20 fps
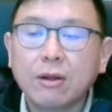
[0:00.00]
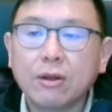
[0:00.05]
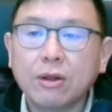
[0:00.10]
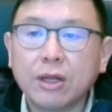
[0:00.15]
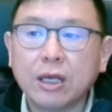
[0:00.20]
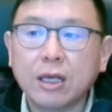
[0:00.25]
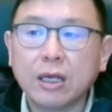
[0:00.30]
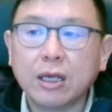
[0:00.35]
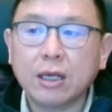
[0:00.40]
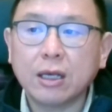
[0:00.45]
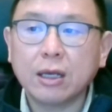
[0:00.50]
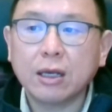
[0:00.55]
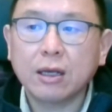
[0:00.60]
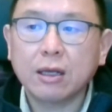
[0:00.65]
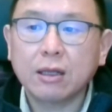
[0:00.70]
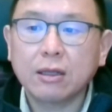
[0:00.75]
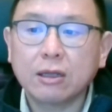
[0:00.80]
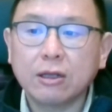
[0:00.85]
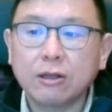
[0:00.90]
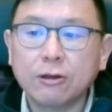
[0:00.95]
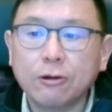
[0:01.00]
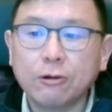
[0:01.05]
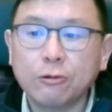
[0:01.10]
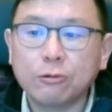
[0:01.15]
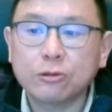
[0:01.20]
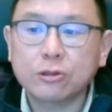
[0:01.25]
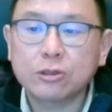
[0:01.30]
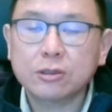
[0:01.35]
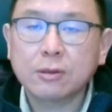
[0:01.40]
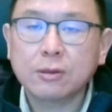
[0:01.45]
the
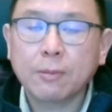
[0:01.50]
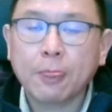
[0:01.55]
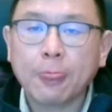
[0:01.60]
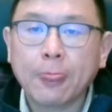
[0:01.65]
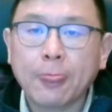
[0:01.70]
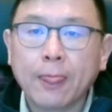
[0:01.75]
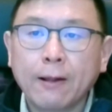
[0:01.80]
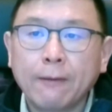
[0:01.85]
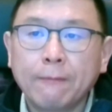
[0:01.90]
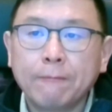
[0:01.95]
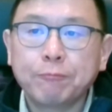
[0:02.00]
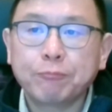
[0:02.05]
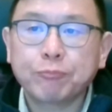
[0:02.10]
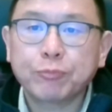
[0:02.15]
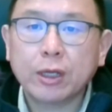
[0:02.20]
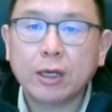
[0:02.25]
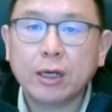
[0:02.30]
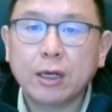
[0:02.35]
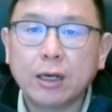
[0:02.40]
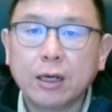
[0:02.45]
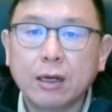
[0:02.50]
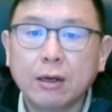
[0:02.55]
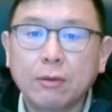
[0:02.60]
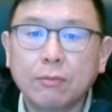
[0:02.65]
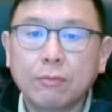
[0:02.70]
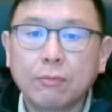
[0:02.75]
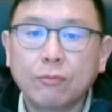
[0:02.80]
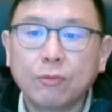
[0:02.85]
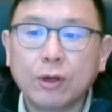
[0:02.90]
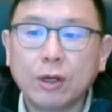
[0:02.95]
news.
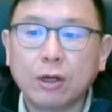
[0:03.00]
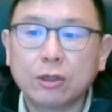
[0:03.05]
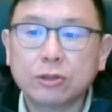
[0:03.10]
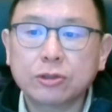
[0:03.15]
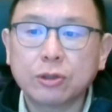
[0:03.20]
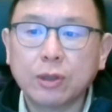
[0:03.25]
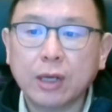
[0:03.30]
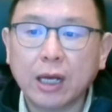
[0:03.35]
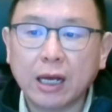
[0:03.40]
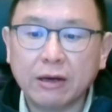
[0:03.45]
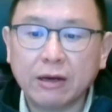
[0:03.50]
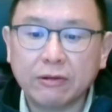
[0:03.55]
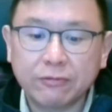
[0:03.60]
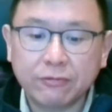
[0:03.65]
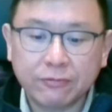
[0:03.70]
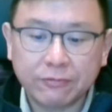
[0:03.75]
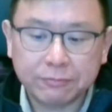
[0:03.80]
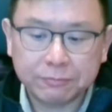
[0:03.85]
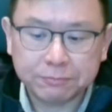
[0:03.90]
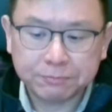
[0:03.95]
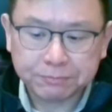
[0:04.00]
We also have